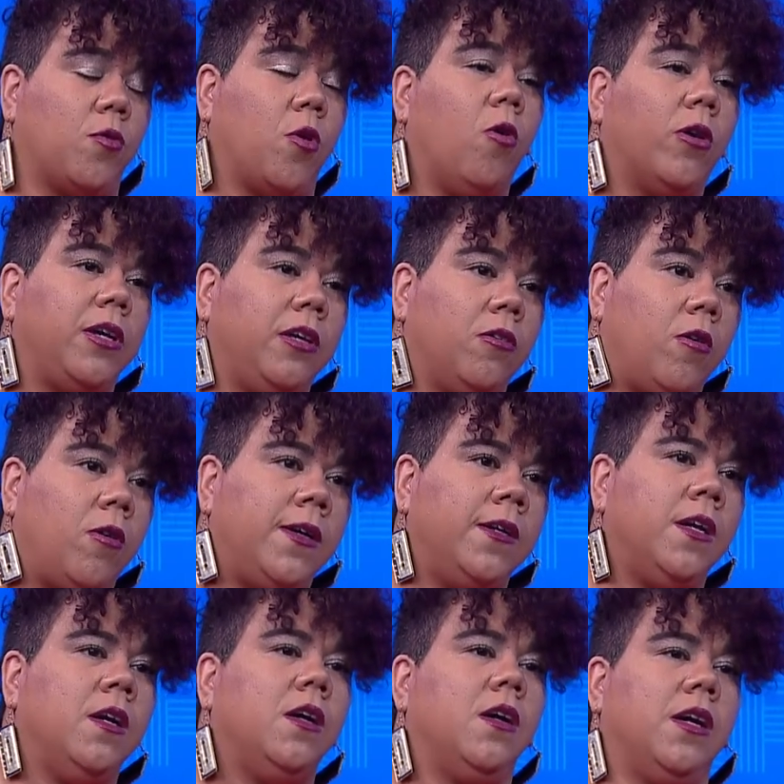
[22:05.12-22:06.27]
Corridor mm.
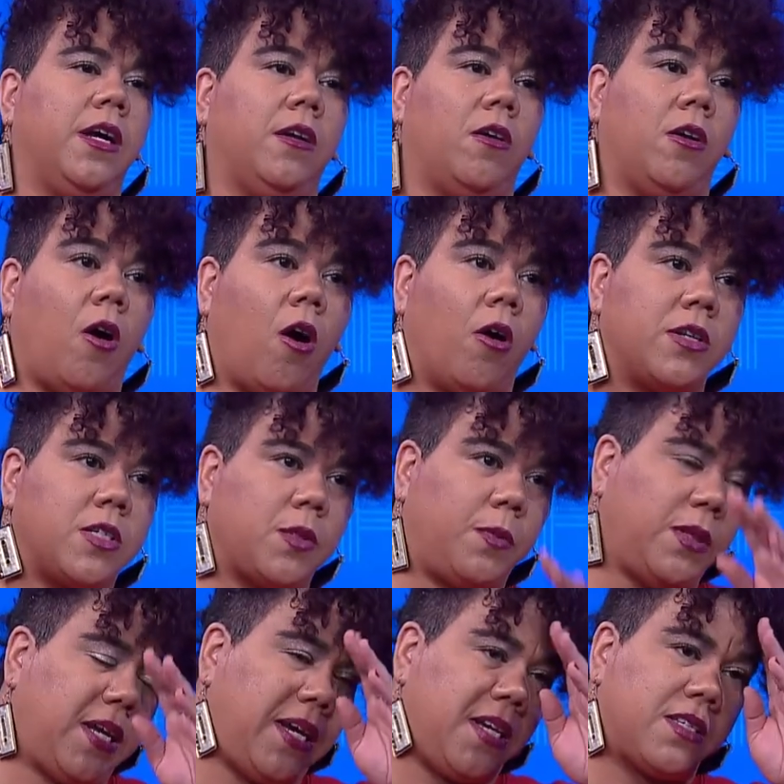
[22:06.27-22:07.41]
and an arts
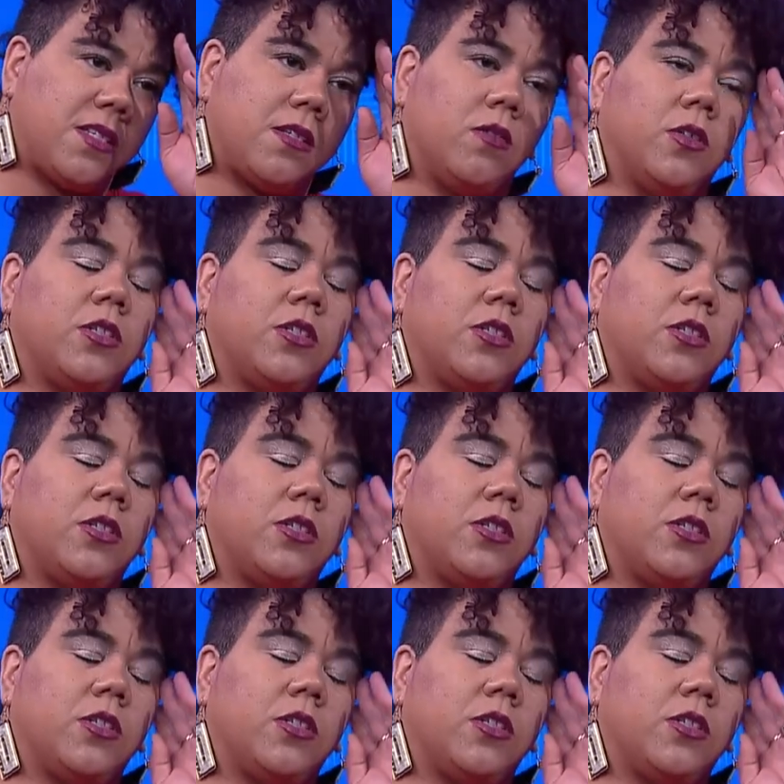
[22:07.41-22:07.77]
place.